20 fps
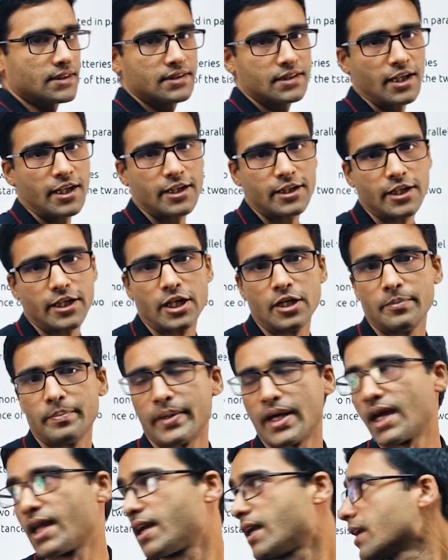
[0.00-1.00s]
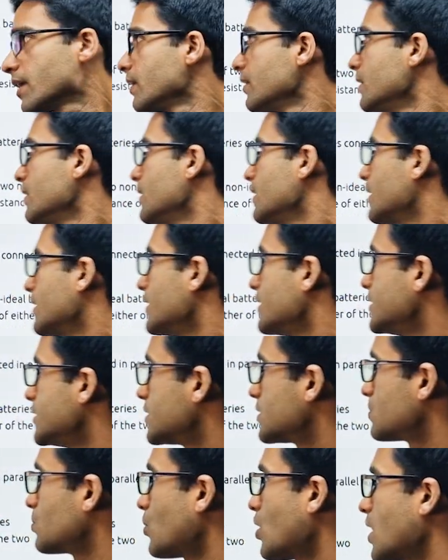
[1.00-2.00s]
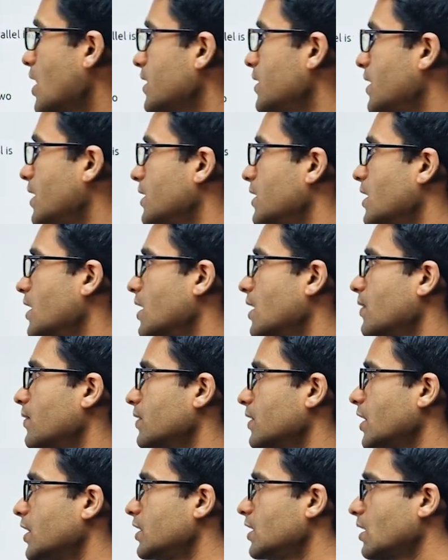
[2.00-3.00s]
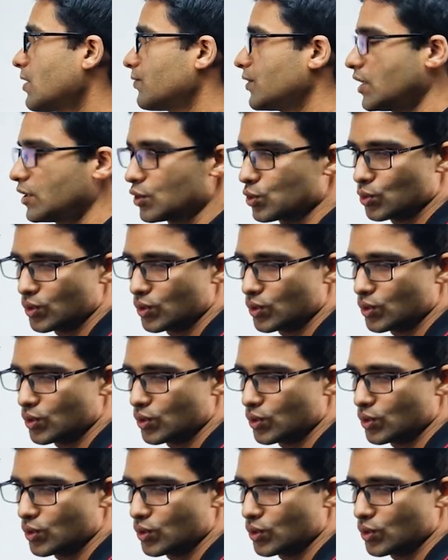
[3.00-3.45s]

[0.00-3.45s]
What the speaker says: connected in parallel is smaller than the either of the two